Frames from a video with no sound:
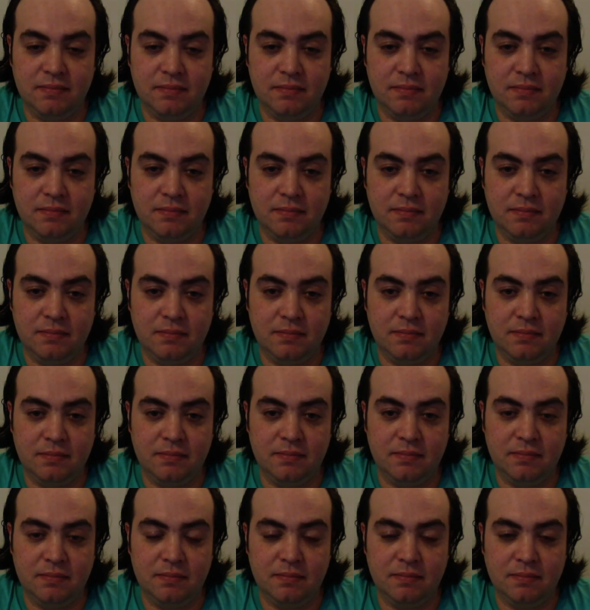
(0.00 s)

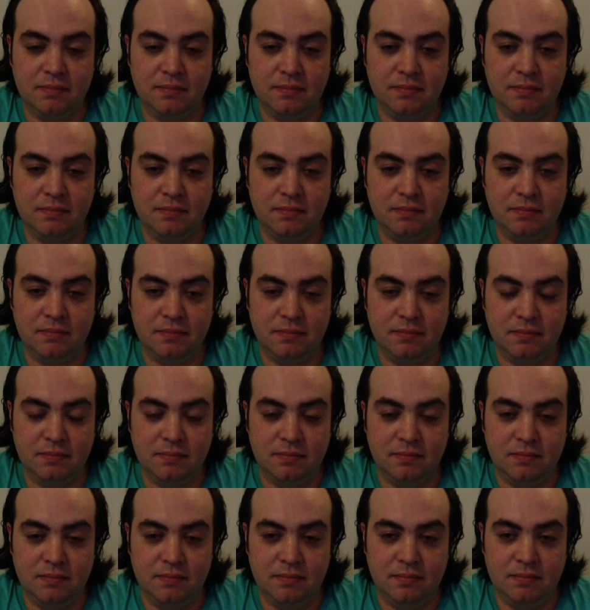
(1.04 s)

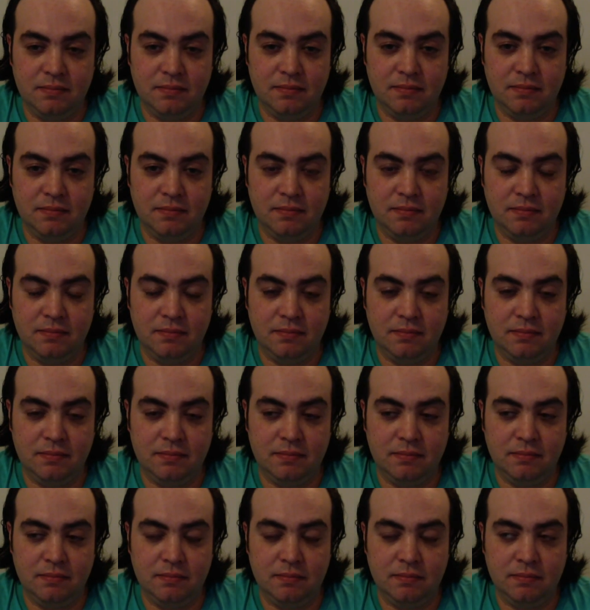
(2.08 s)

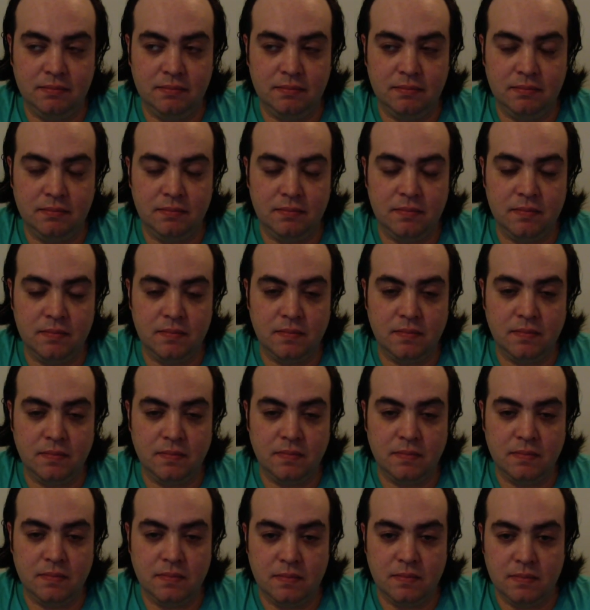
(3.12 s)

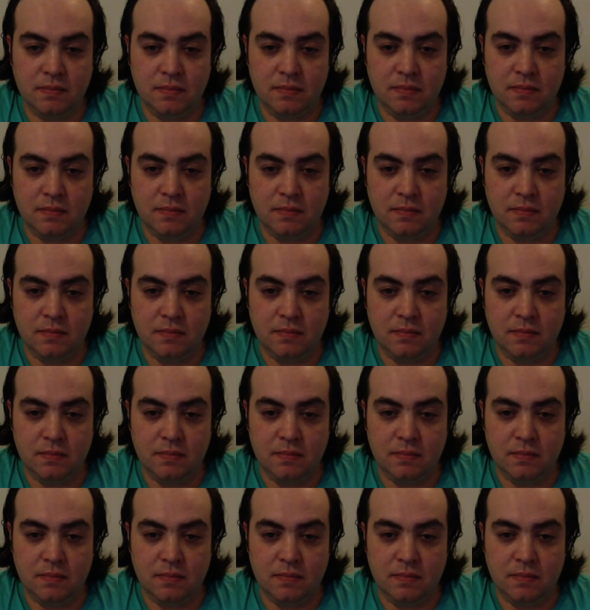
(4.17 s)
This person isn't speaking.